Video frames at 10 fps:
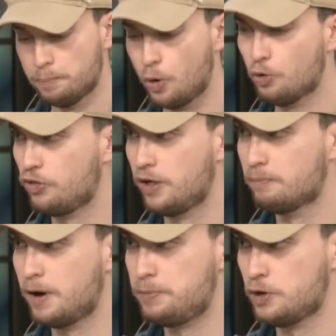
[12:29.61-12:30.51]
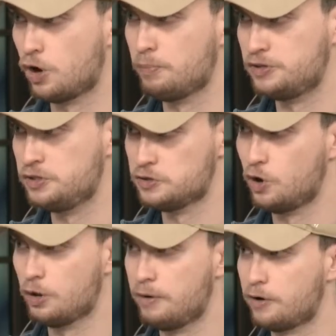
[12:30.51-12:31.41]
both of them might be in our midseason
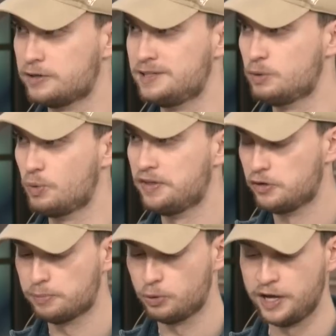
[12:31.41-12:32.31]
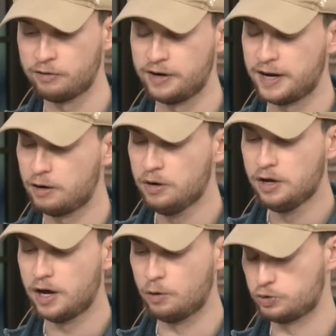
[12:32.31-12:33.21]
All-American team the way that they're playing right now,
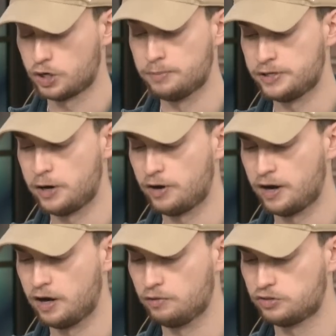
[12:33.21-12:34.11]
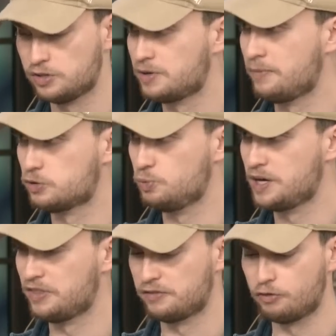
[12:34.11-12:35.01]
which comes out sometime this week.
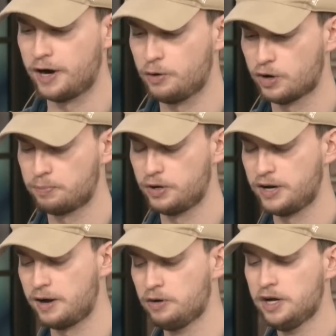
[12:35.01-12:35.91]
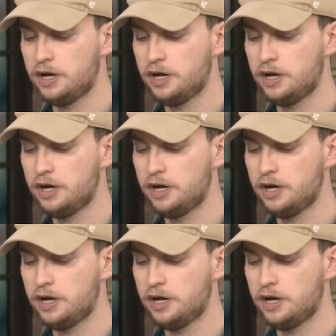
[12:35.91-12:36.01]
I think Friday we're going to put it out.